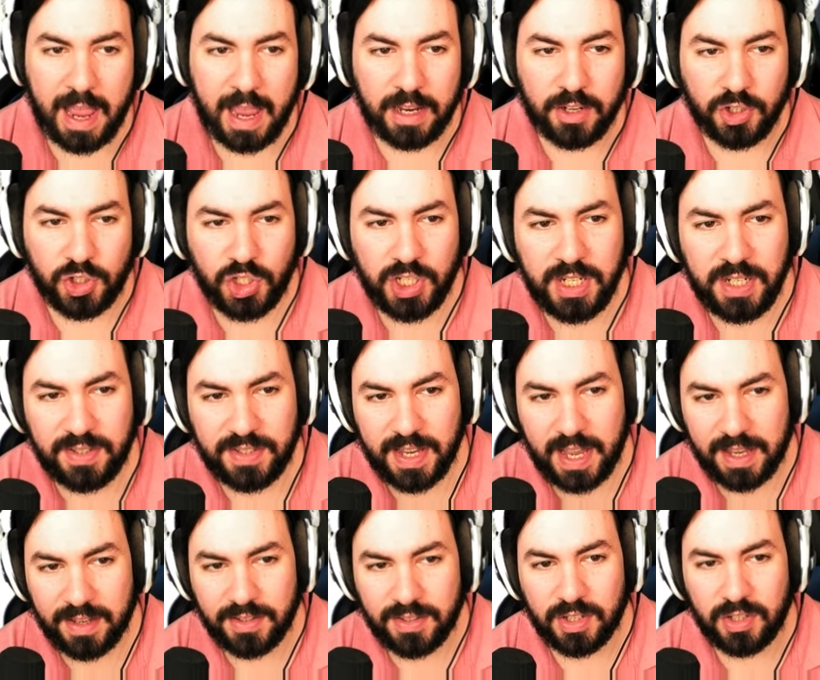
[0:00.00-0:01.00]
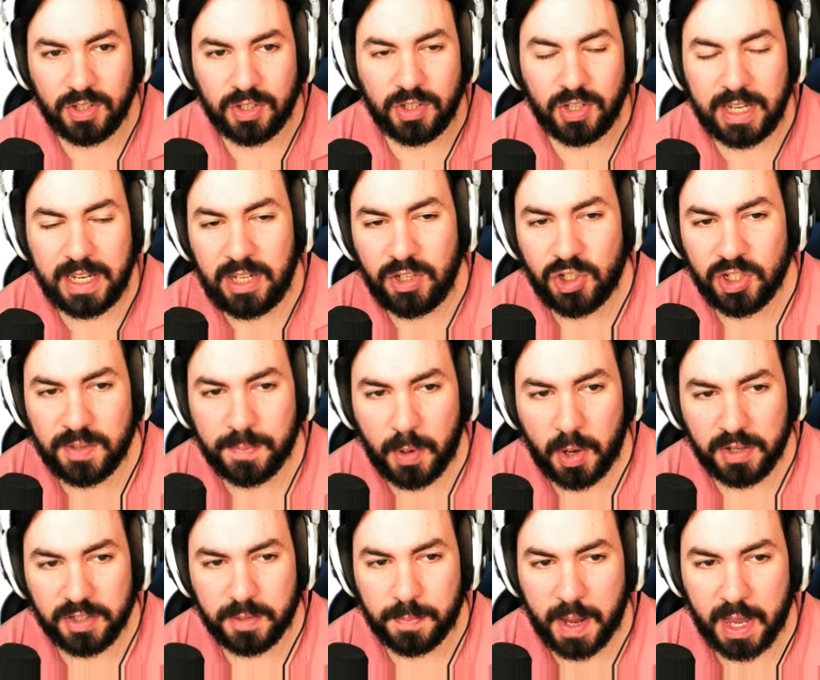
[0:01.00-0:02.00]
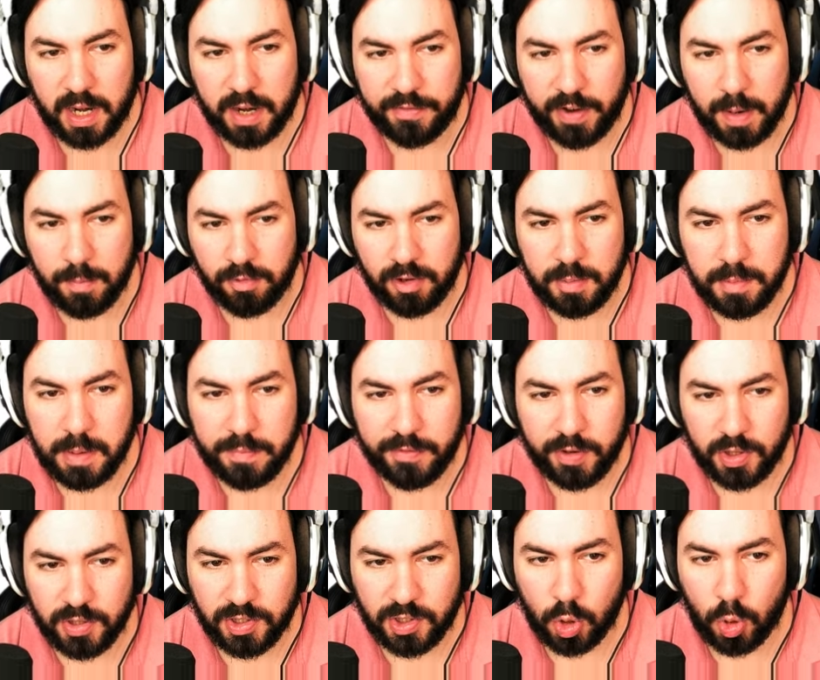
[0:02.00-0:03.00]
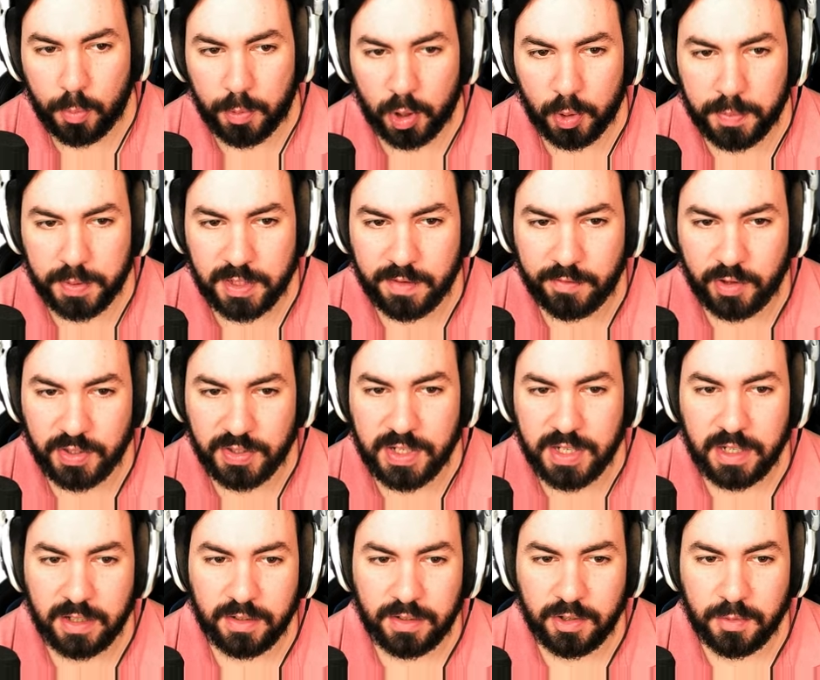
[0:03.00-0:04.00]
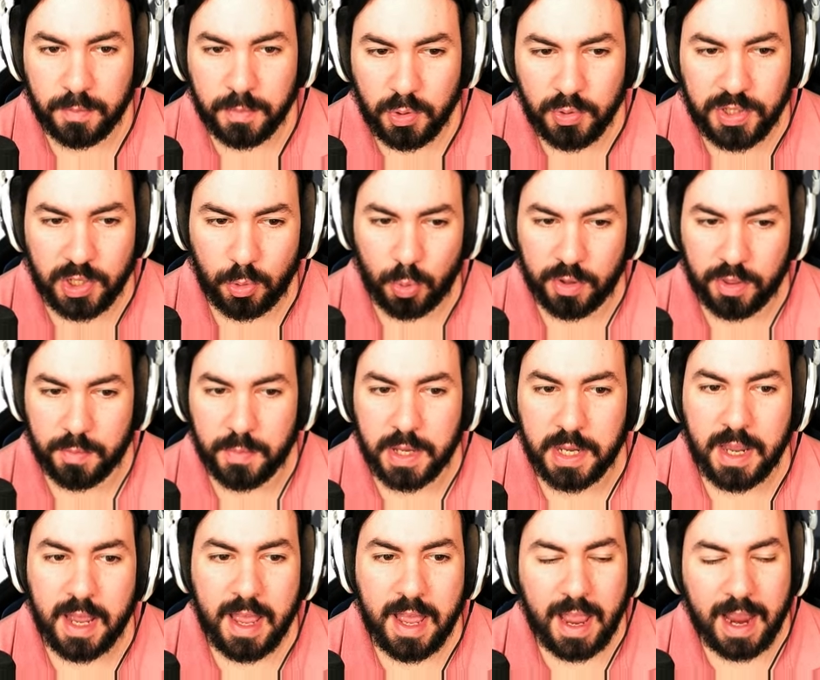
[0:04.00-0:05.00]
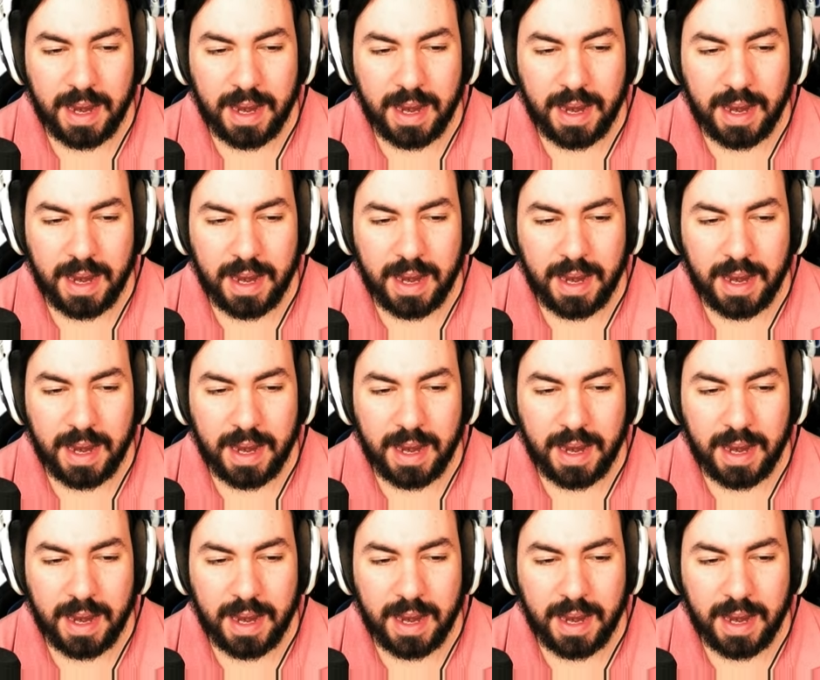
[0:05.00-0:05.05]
and she says he just bought Spotify Premium for the sole purpose of listening to music with me,